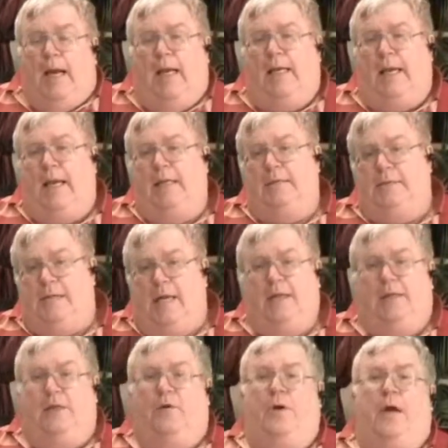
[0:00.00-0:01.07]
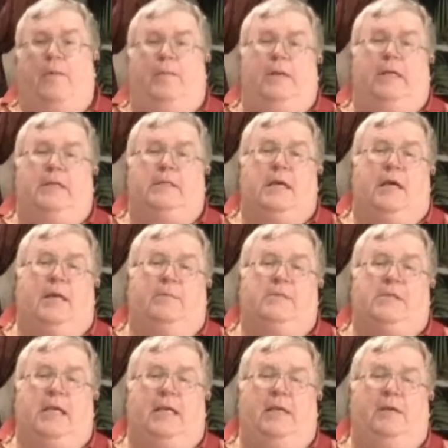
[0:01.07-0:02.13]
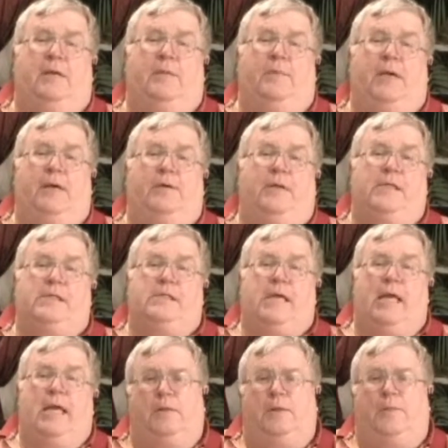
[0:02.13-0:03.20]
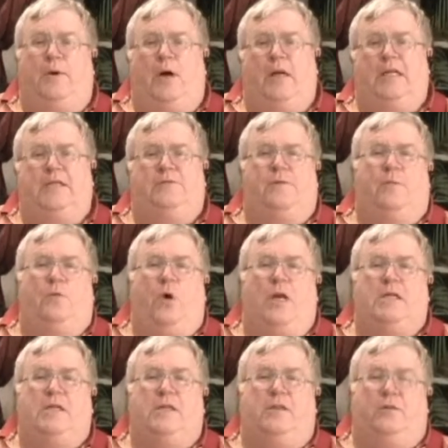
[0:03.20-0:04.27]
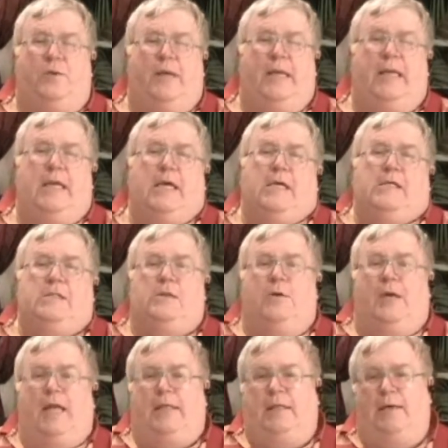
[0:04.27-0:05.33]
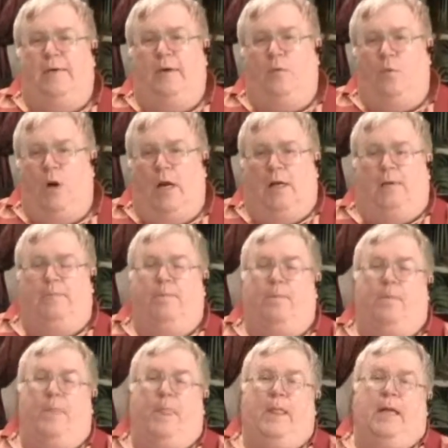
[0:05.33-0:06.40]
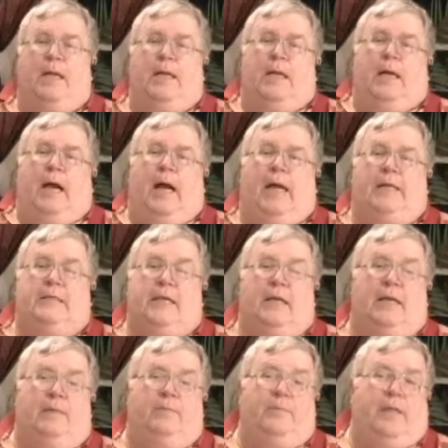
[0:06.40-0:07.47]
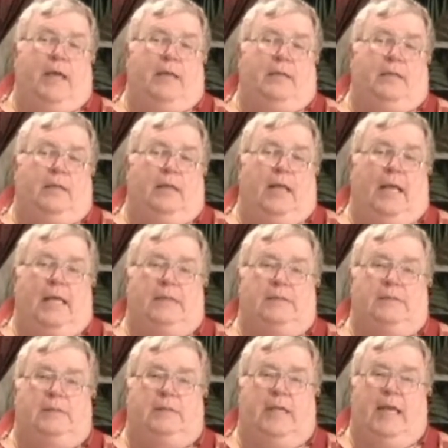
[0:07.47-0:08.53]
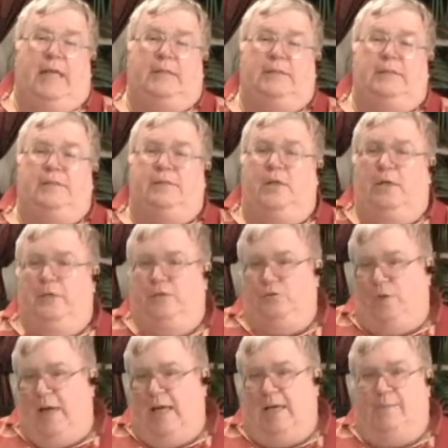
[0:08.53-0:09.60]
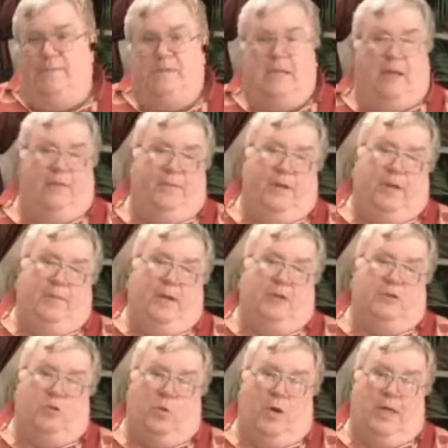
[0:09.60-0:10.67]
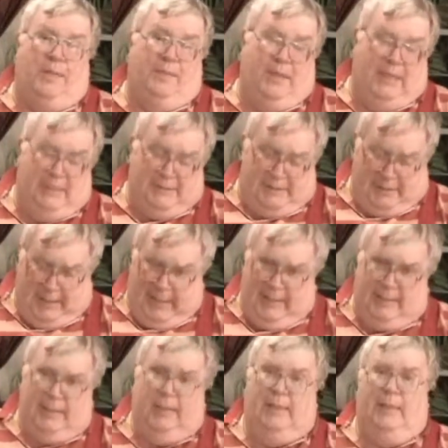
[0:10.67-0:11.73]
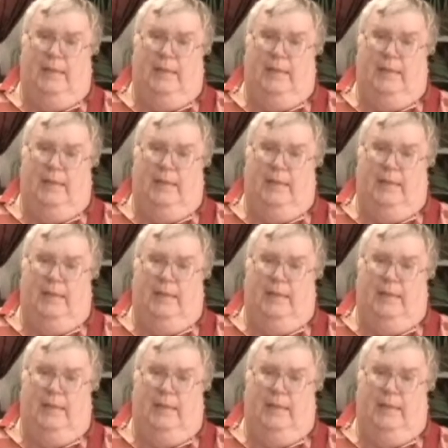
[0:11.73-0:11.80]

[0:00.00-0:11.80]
I can't tell you how many times I hear the parents say, the party's from 1 to 3, so get there at 1. I tell them that the last guest is going to drag himself in about 20 minutes late,